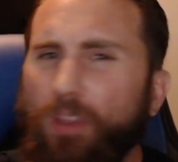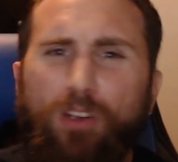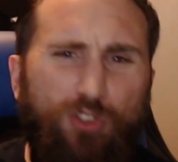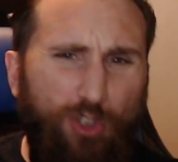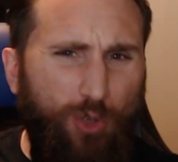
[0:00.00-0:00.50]

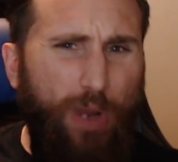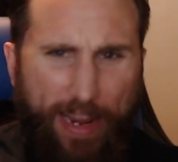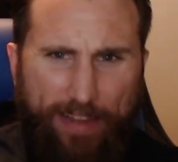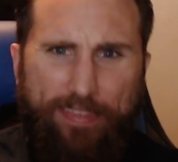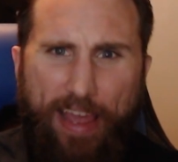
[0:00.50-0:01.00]
do
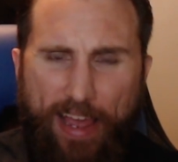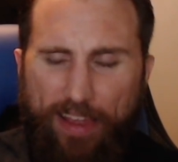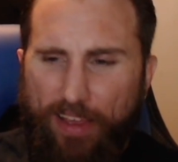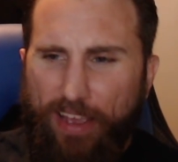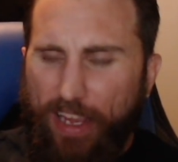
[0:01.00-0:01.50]
hate
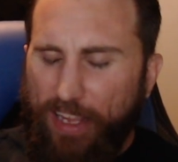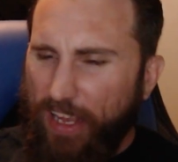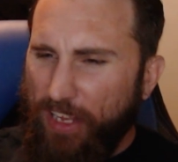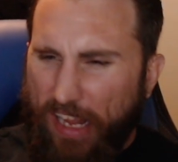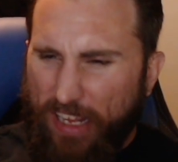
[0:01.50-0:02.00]
that.
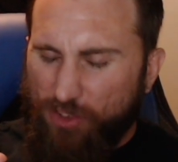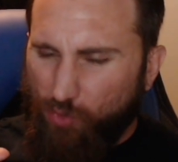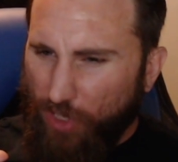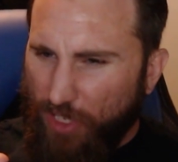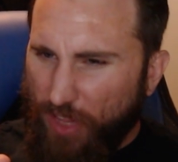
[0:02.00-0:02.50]
It's
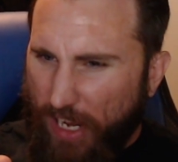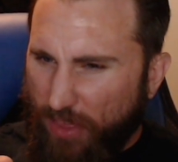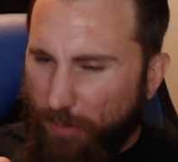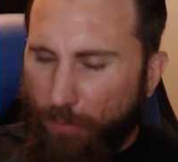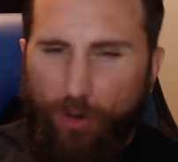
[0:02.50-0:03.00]
really like
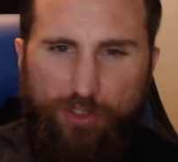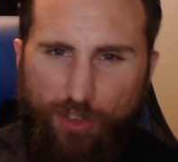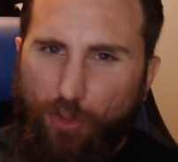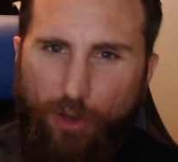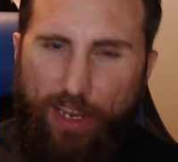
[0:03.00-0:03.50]
the most
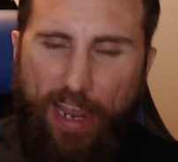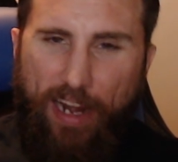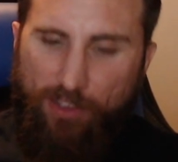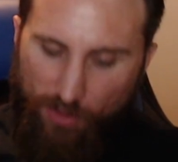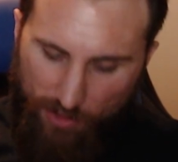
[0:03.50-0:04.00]
annoying
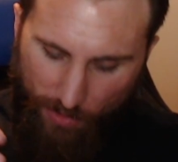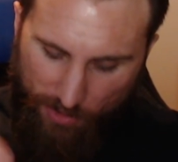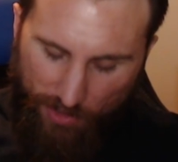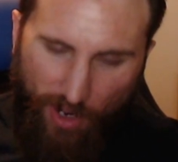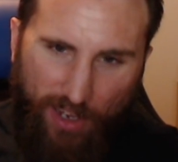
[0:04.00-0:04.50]
attitude. So a
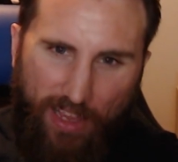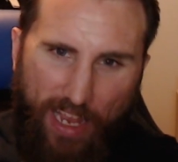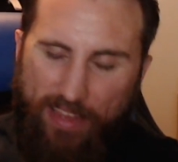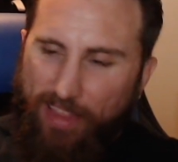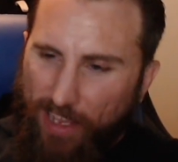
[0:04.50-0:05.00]
song
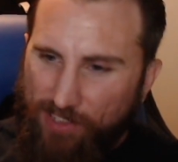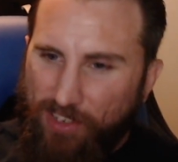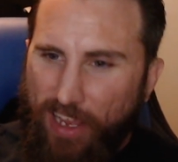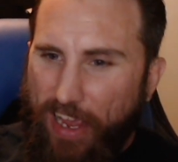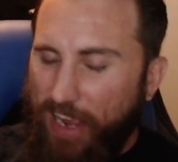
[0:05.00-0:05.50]
like
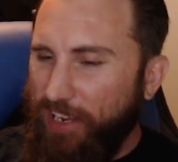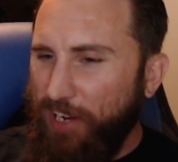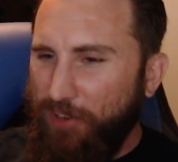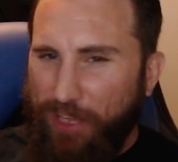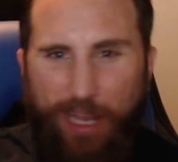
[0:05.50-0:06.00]
this, and you
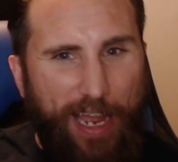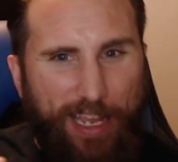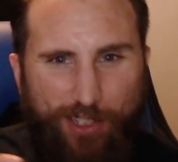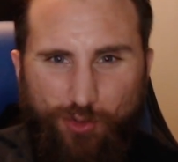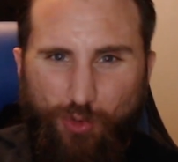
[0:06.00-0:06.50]
hear the guy
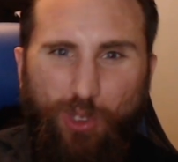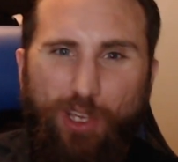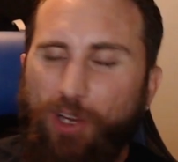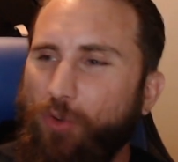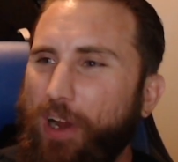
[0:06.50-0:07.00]
gets
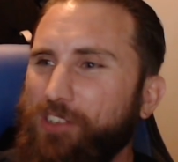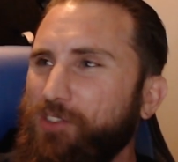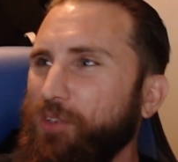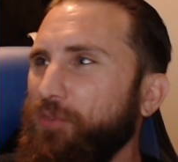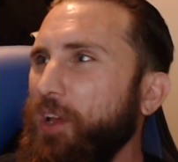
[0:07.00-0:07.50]
really
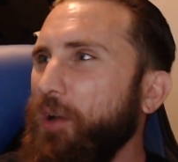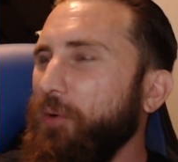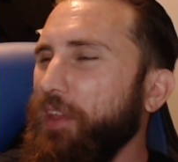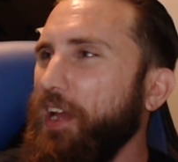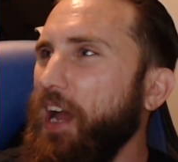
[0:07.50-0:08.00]
aggressive
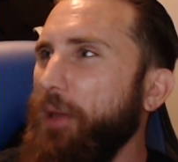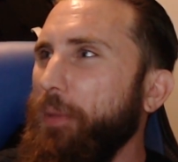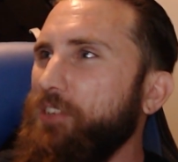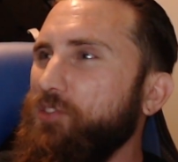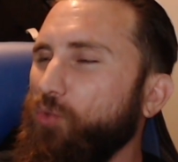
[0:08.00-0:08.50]
when the guy
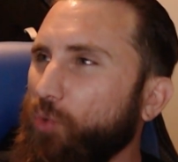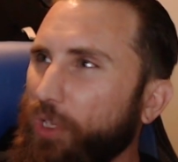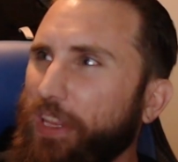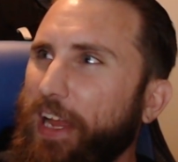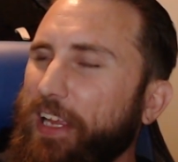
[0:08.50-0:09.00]
admits to
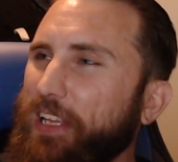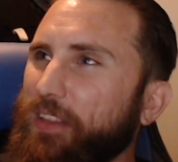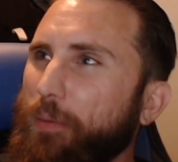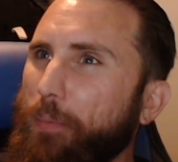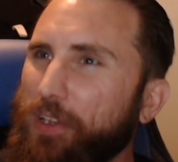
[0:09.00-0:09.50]
really
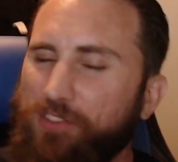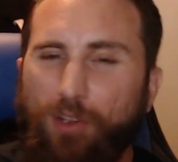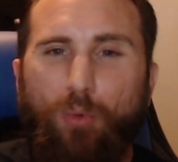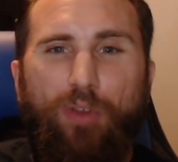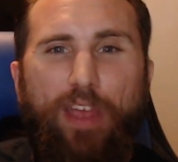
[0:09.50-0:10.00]
liking Limp
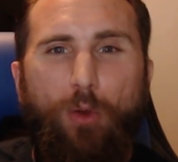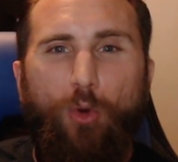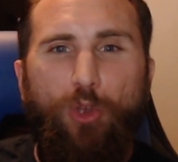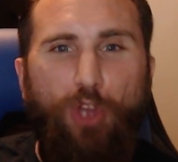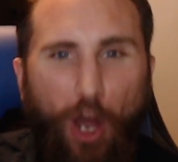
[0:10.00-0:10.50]
Bizkit when they
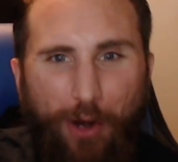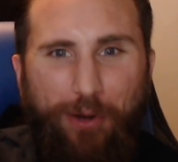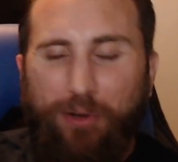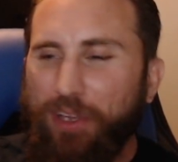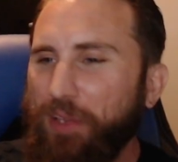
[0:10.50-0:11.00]
were
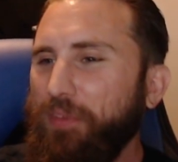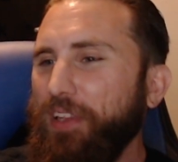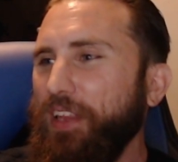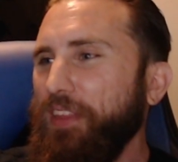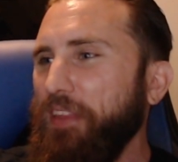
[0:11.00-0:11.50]
younger
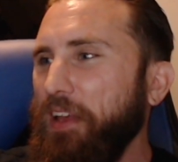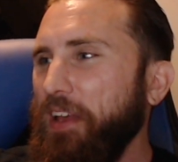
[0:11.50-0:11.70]
even, and